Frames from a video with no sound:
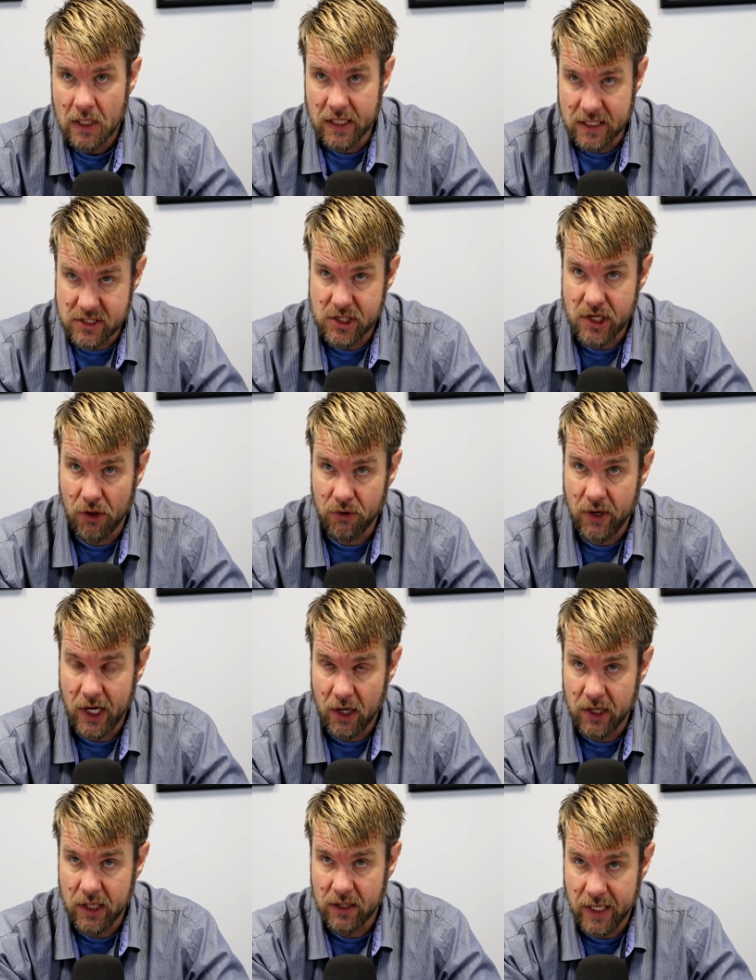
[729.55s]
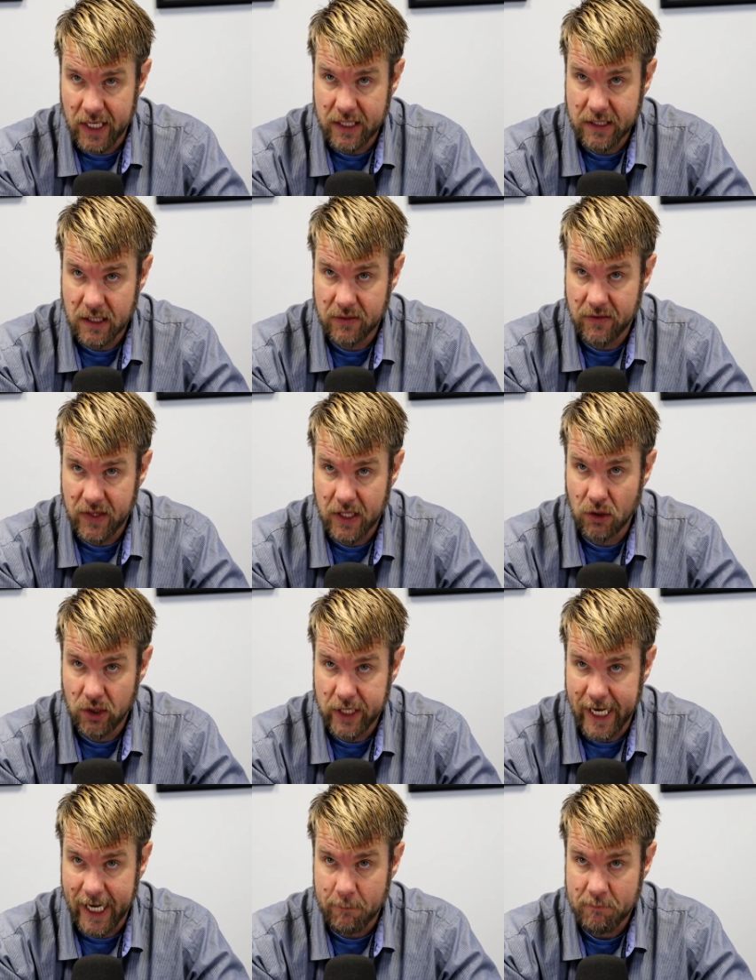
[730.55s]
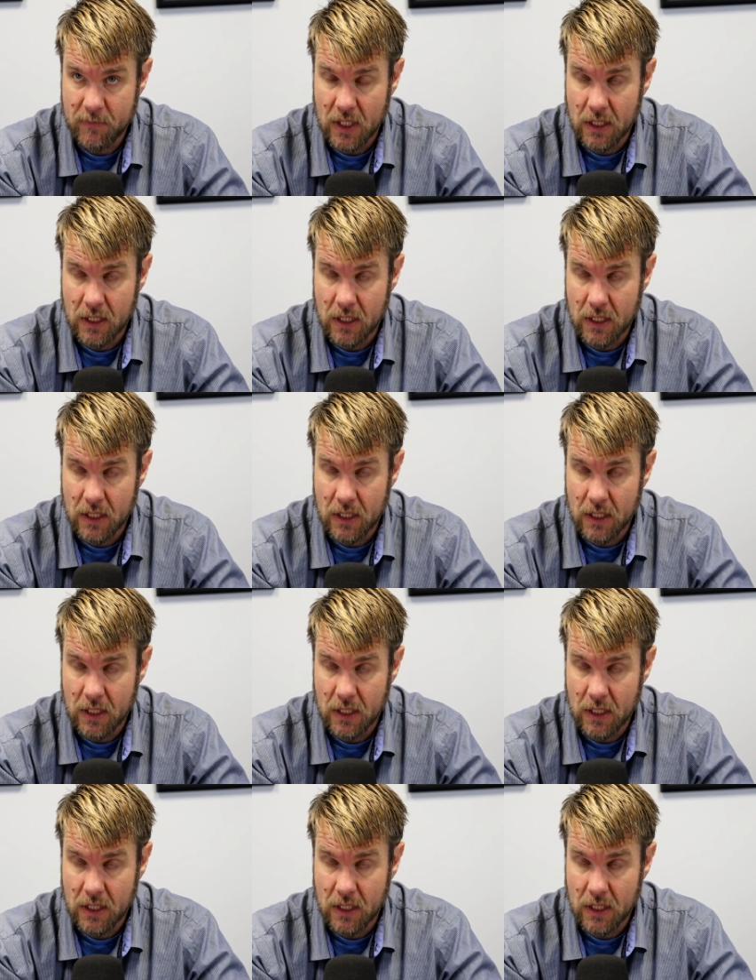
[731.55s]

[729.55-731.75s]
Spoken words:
This is another area that they look at.